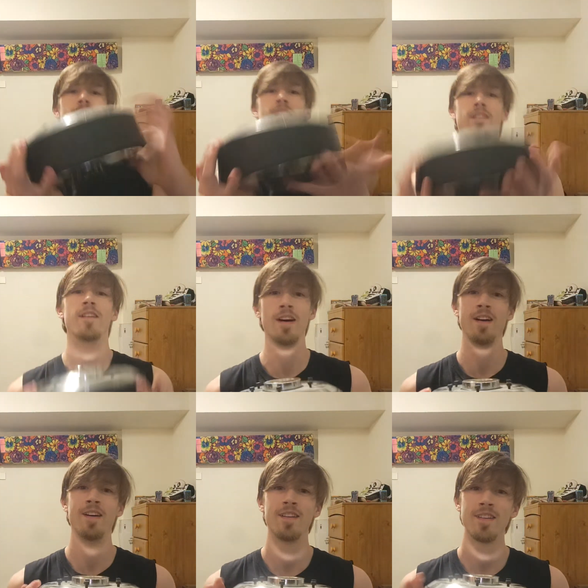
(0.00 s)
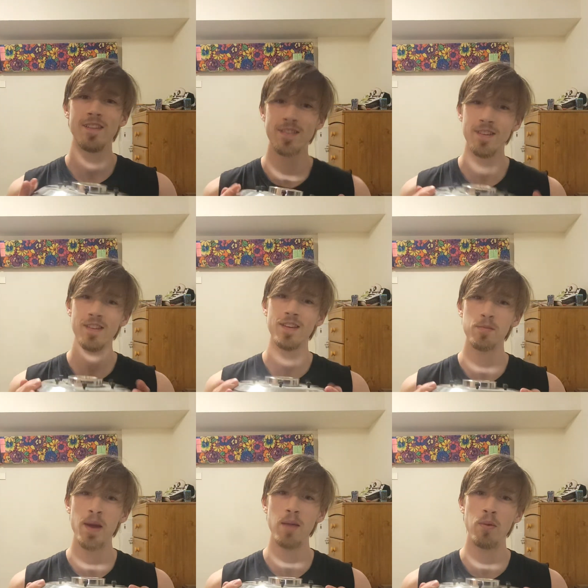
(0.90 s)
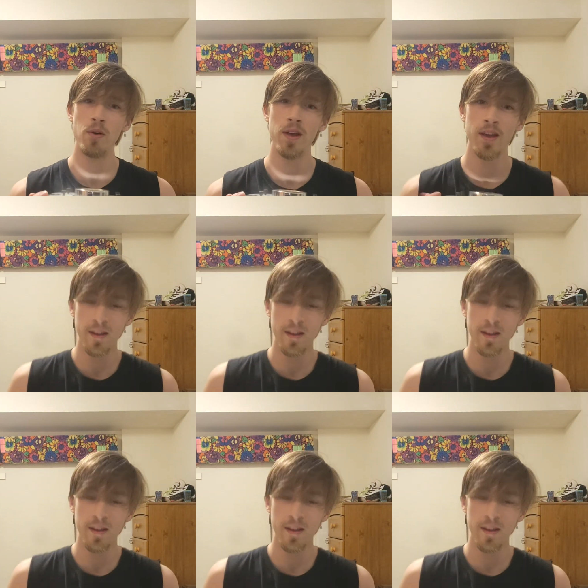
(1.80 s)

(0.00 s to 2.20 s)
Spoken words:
Oh, you see this bad boy?